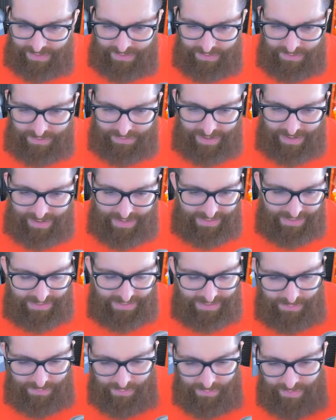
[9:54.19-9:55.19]
Hold on, I need a
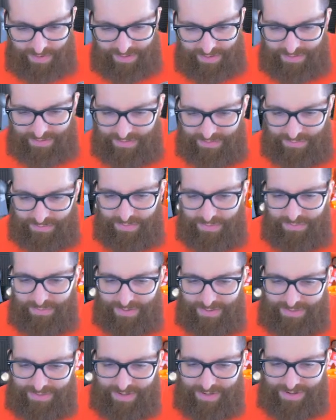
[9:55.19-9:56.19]
sip of water
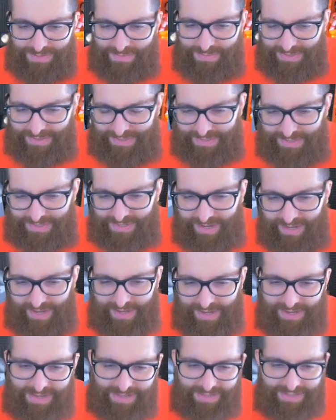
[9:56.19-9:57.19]
before I talk about this guy.
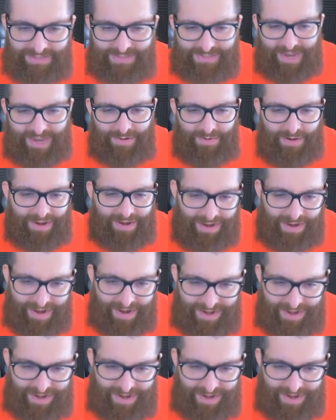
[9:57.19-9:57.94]
This guy right here.